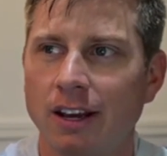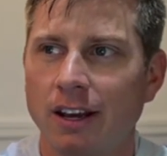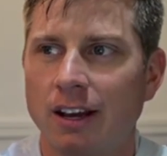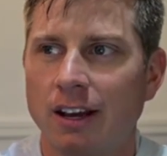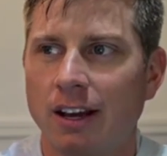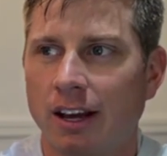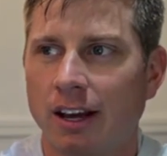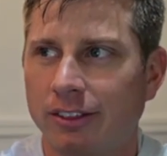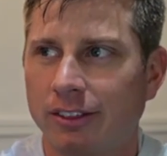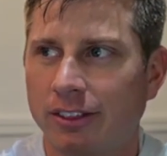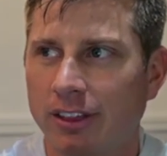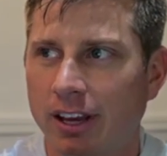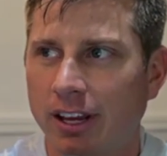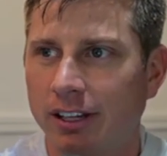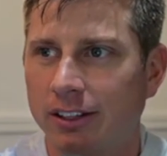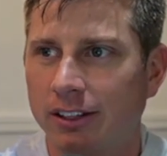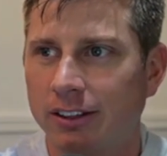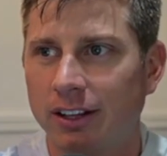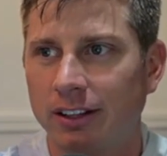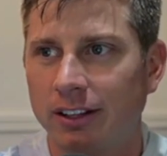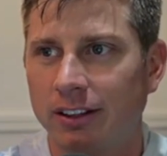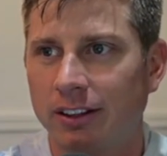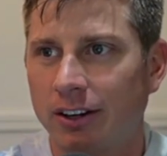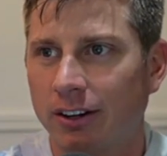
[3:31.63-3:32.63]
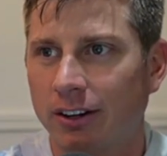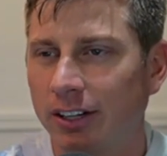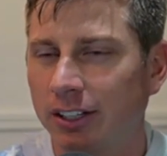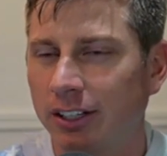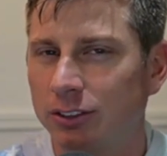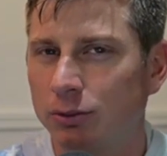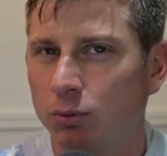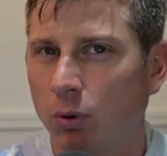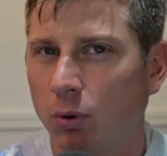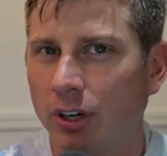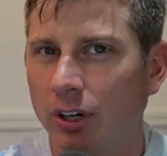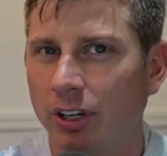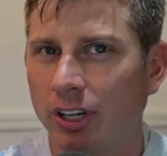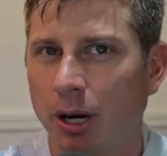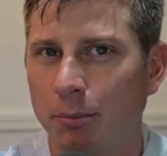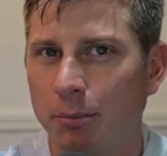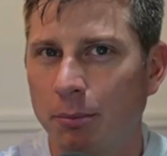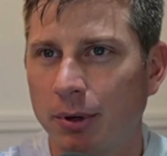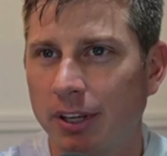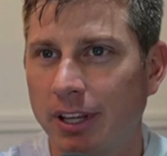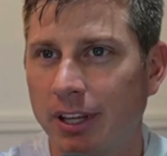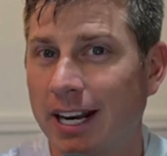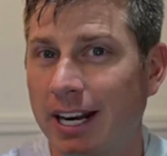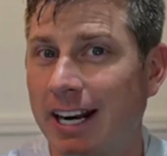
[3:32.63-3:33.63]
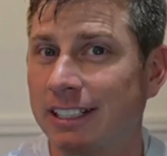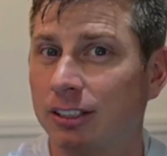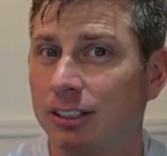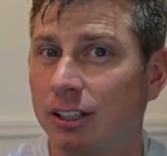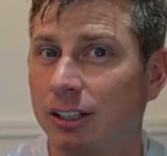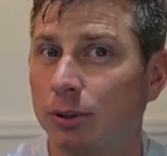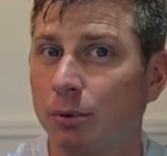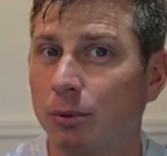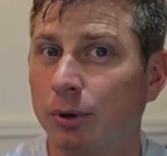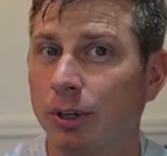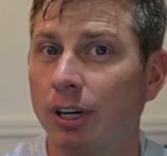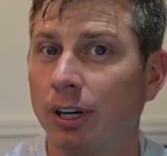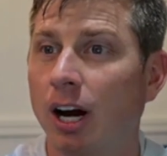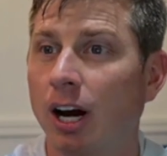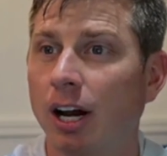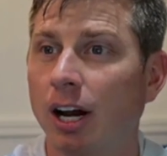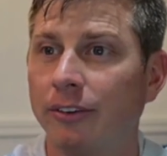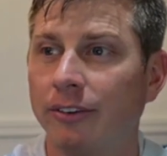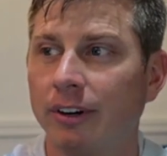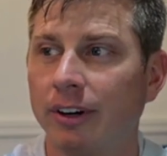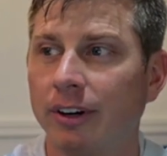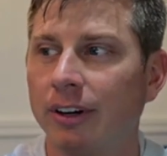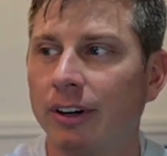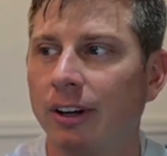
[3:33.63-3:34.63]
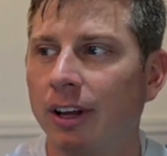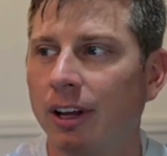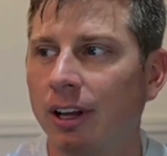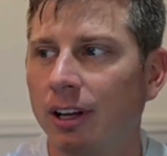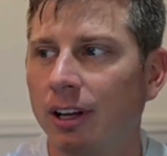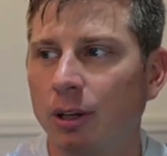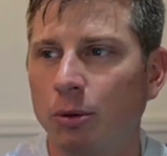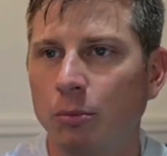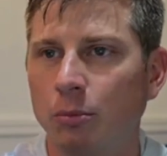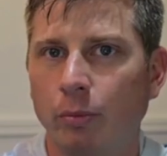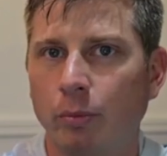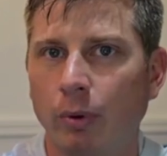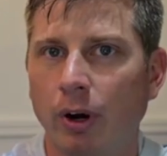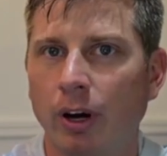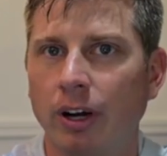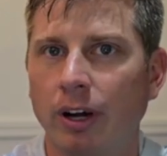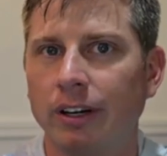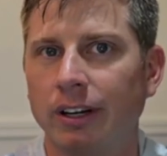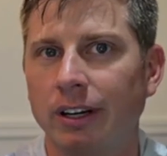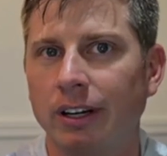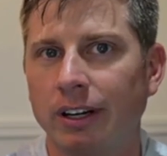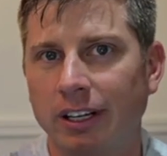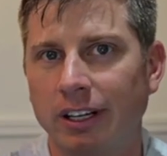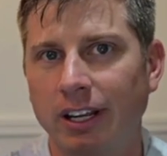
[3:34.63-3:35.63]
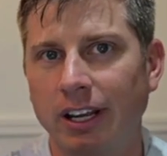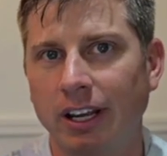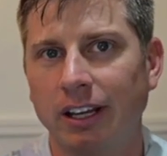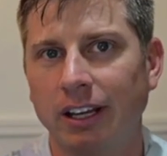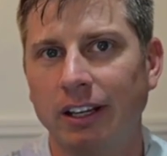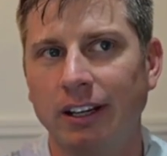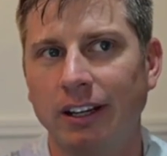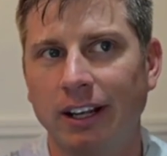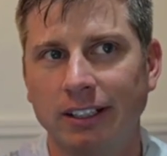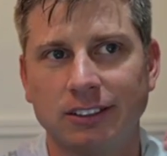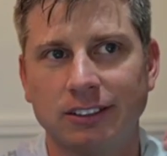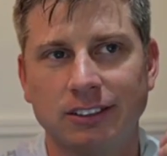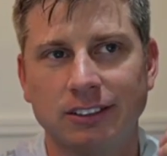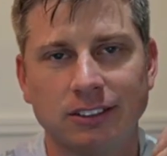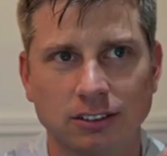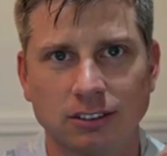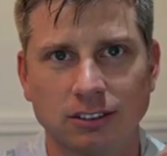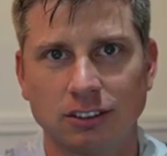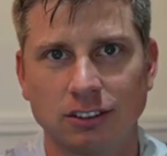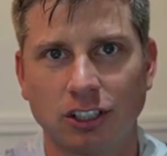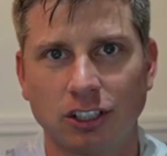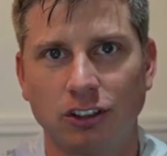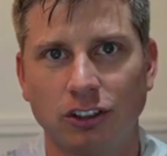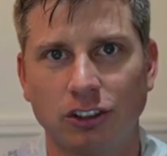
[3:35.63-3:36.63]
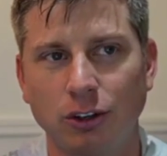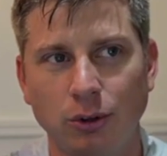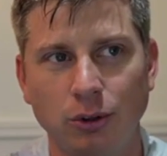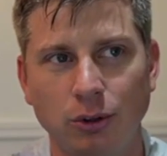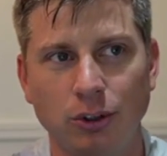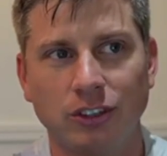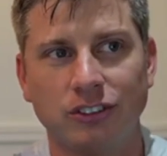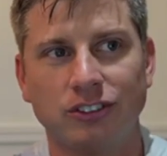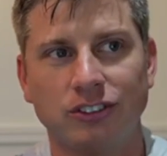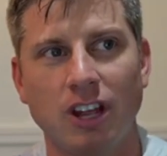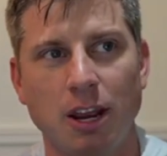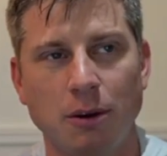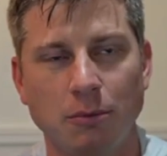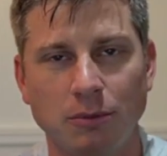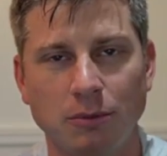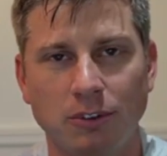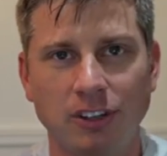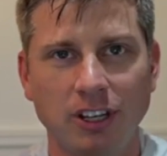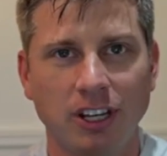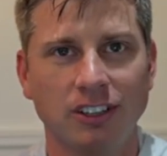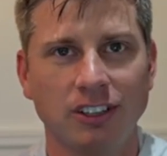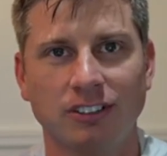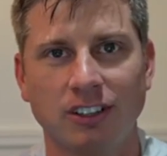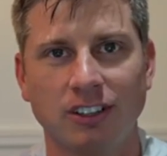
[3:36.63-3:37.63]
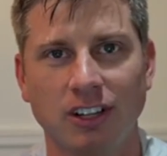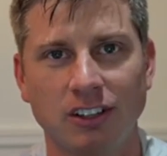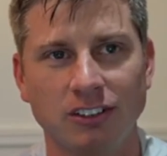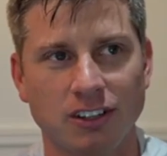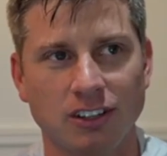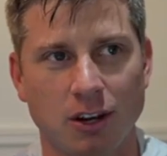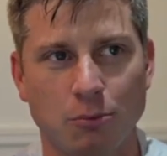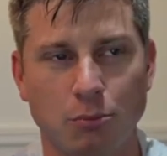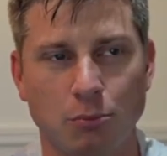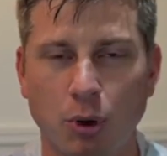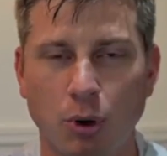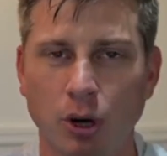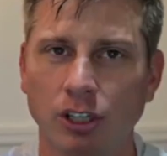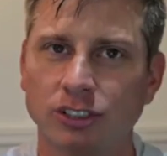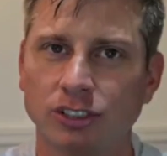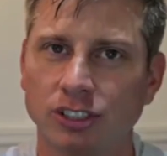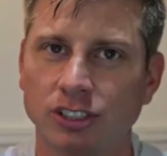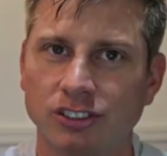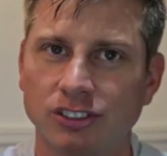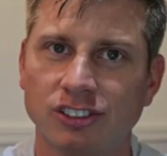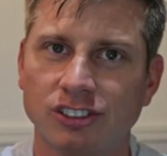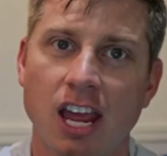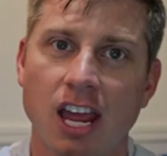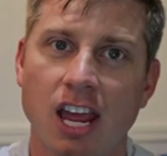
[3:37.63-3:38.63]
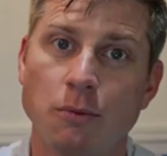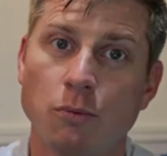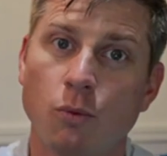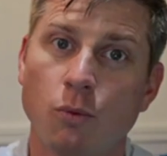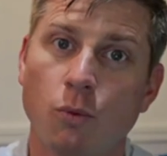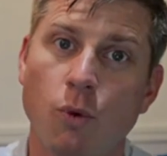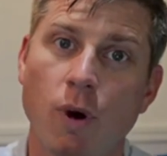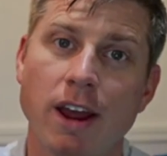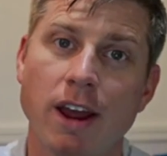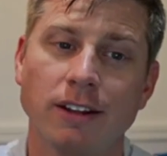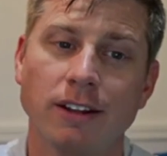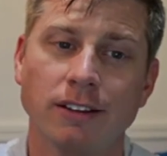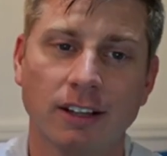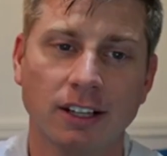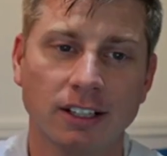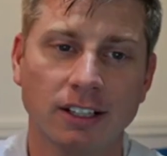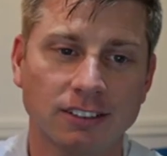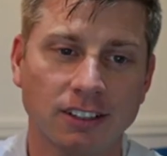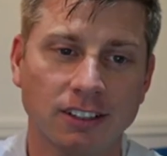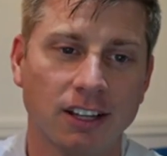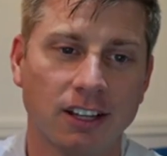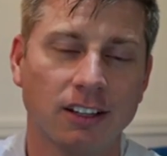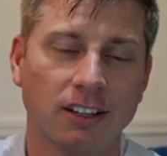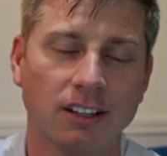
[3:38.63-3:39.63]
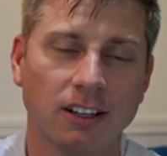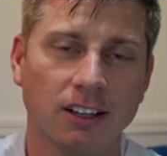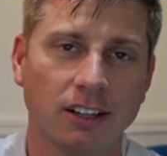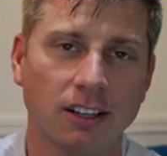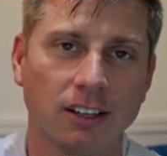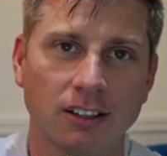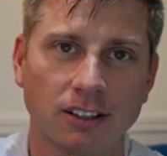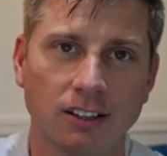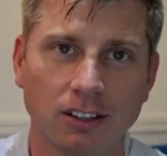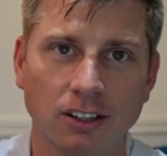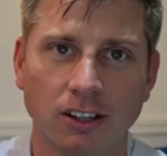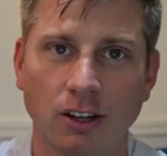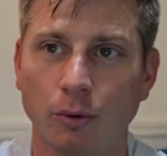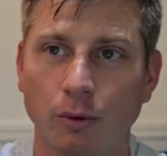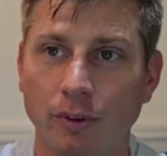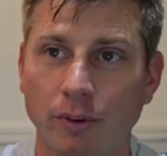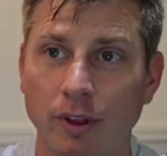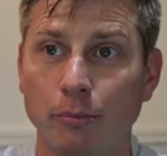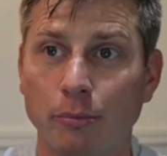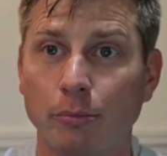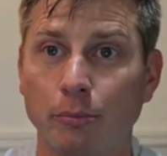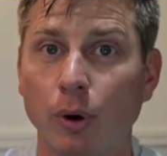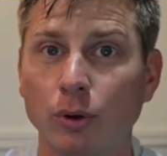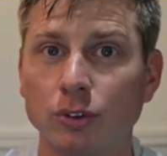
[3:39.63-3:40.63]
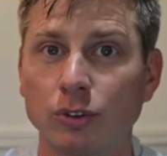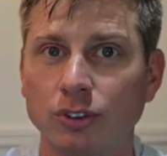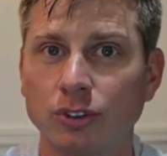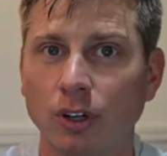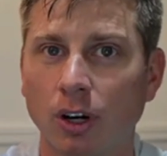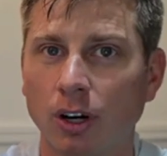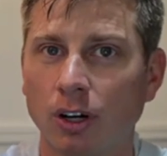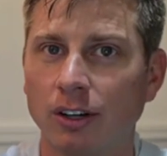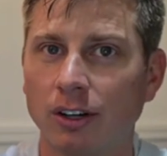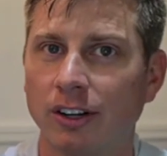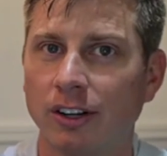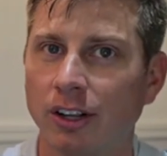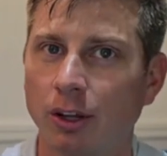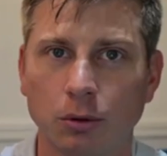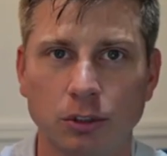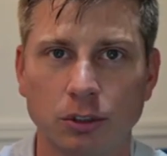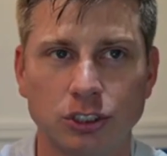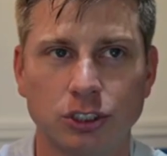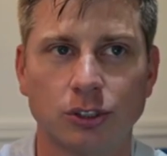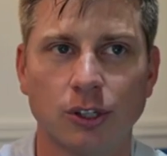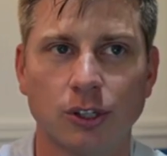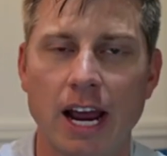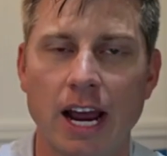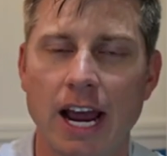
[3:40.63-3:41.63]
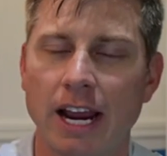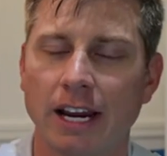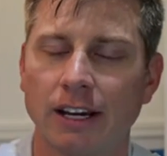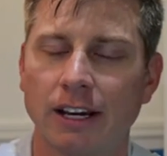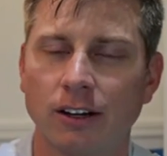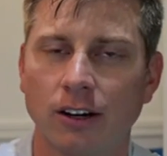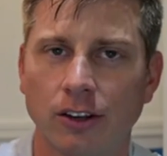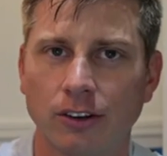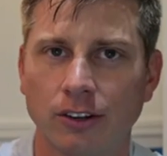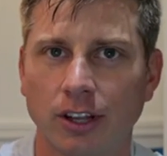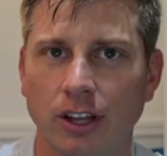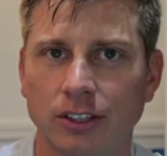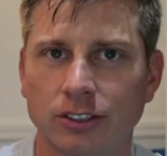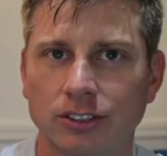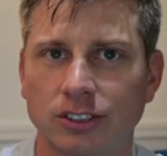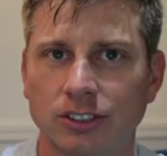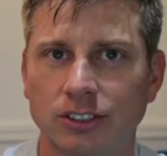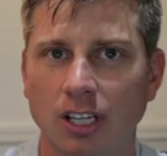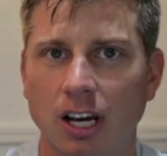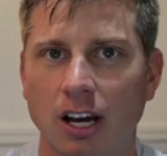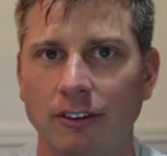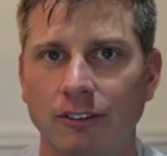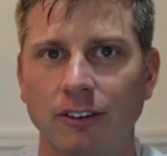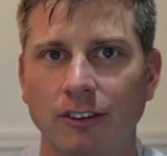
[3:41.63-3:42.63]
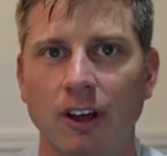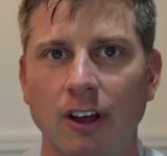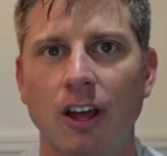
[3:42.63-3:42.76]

I think that there is one company that has a three hundred, but again, that's to do the same distance and push the same weight that's in, you know, that boats are dealing with drag and all the other stuff.